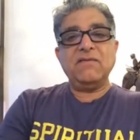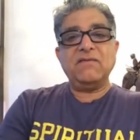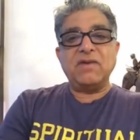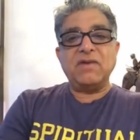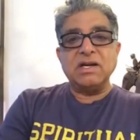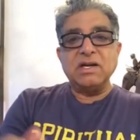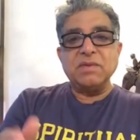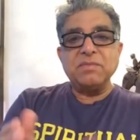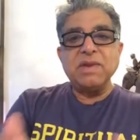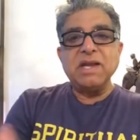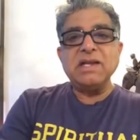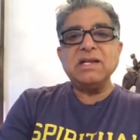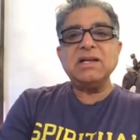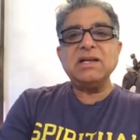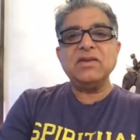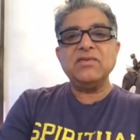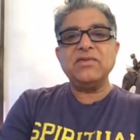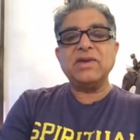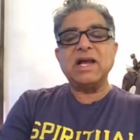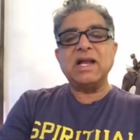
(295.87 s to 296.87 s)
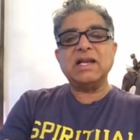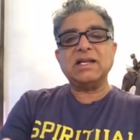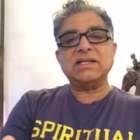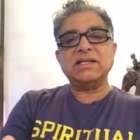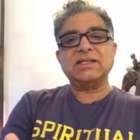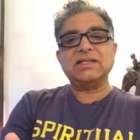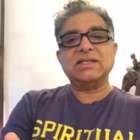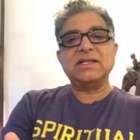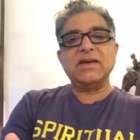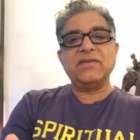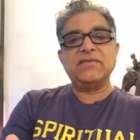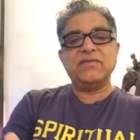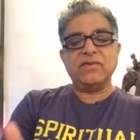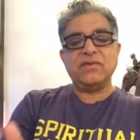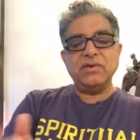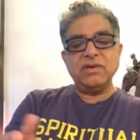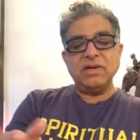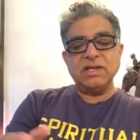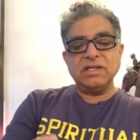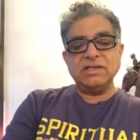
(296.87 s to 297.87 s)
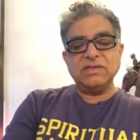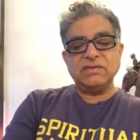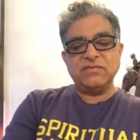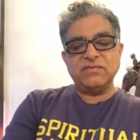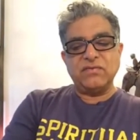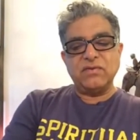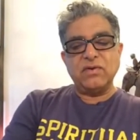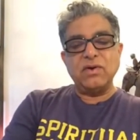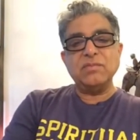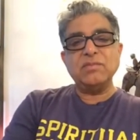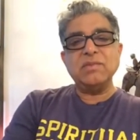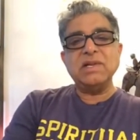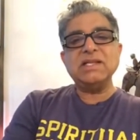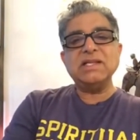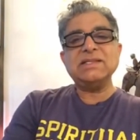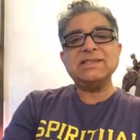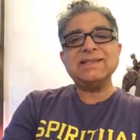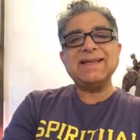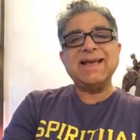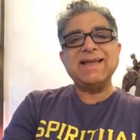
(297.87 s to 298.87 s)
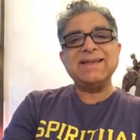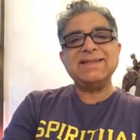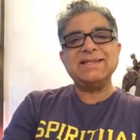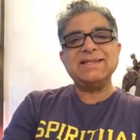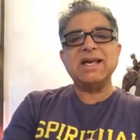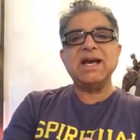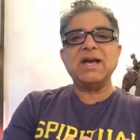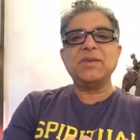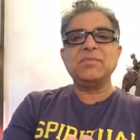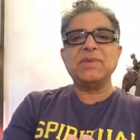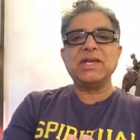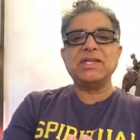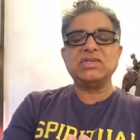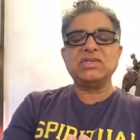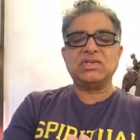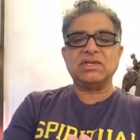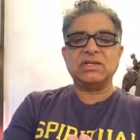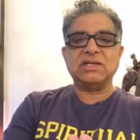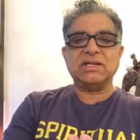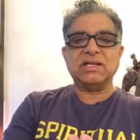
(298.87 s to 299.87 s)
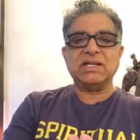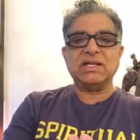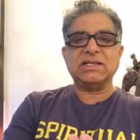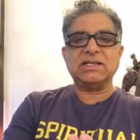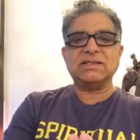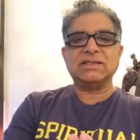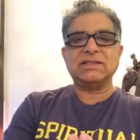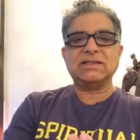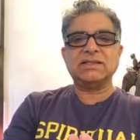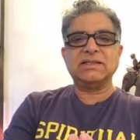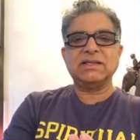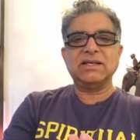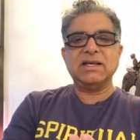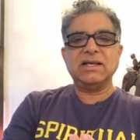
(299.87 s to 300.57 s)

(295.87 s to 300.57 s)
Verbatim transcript: fundamental reality, therefore, is formless and dimensionless.